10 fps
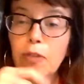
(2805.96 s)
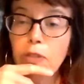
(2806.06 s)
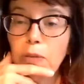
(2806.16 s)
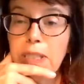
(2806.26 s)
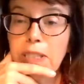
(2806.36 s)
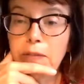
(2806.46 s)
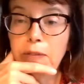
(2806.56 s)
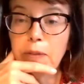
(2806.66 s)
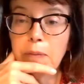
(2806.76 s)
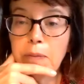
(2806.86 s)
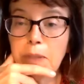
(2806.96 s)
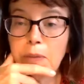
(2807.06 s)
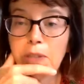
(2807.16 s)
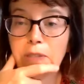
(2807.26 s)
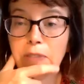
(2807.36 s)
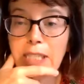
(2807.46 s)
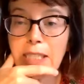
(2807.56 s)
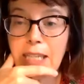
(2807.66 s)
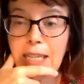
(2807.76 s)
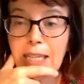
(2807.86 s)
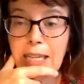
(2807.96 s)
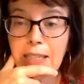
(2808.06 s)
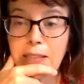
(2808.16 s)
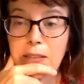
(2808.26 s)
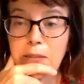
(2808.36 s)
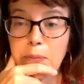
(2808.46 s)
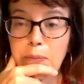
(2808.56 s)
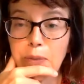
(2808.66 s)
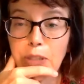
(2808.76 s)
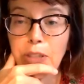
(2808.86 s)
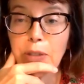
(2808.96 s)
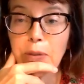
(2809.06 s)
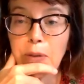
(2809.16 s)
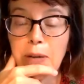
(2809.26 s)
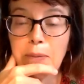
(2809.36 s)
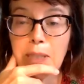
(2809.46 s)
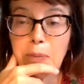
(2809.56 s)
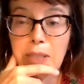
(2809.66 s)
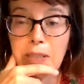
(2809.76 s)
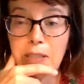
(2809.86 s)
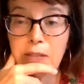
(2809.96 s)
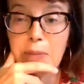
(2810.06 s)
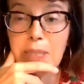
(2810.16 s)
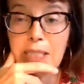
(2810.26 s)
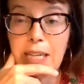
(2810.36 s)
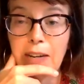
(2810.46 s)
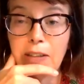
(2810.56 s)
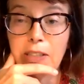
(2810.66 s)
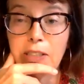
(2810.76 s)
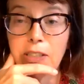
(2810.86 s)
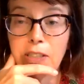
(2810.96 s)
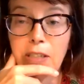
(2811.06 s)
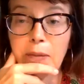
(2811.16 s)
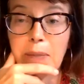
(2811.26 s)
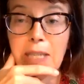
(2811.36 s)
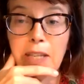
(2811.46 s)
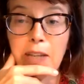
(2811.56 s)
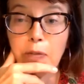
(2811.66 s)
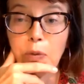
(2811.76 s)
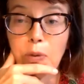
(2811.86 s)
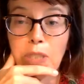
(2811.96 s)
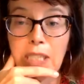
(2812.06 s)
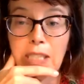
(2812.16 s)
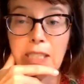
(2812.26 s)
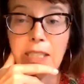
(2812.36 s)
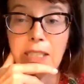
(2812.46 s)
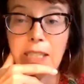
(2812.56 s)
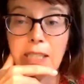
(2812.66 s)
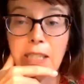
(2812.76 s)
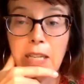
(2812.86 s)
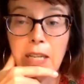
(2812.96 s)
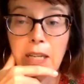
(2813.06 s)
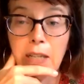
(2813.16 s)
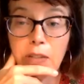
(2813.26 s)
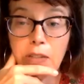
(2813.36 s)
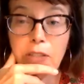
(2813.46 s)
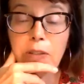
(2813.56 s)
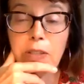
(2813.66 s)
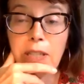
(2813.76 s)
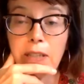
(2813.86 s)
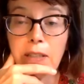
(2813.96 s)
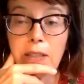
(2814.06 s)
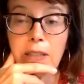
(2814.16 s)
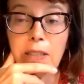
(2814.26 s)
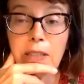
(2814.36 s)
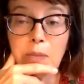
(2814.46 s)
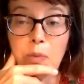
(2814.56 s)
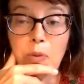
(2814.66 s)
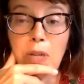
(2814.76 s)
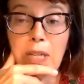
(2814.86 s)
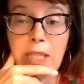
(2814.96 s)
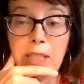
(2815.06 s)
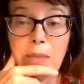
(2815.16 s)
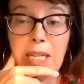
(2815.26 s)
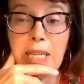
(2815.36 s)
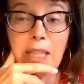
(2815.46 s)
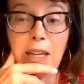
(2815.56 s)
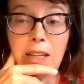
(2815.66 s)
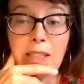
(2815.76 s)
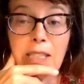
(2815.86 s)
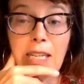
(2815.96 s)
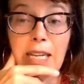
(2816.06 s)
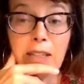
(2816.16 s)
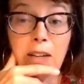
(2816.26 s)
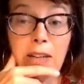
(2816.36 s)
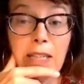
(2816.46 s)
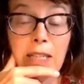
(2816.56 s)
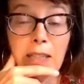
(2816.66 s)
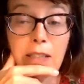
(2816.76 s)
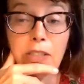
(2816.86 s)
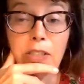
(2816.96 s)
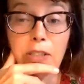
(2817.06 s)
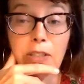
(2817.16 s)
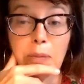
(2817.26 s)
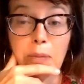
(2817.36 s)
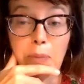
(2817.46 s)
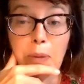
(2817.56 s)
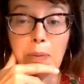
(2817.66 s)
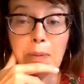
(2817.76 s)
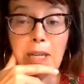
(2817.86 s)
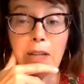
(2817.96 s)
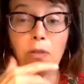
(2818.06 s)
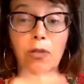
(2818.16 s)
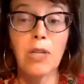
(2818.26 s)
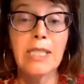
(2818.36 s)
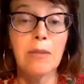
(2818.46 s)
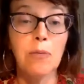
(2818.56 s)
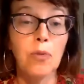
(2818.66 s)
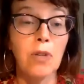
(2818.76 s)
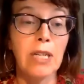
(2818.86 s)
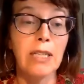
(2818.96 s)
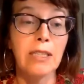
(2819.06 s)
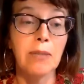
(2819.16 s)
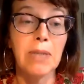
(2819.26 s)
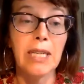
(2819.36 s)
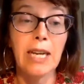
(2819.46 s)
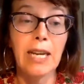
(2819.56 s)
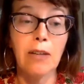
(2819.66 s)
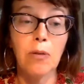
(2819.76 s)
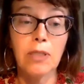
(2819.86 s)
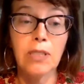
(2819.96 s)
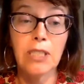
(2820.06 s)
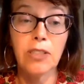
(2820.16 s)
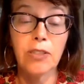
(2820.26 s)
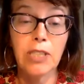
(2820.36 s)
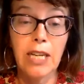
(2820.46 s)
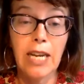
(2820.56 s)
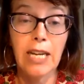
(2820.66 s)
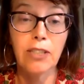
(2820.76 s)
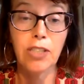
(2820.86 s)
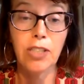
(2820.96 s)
got a question from someone who's very sadly had 2 experiences of miscarriage in their 40s, and said, do you think that it's more likely to be an underlying issue, some problem going on? Is it more likely to be egg quality due to age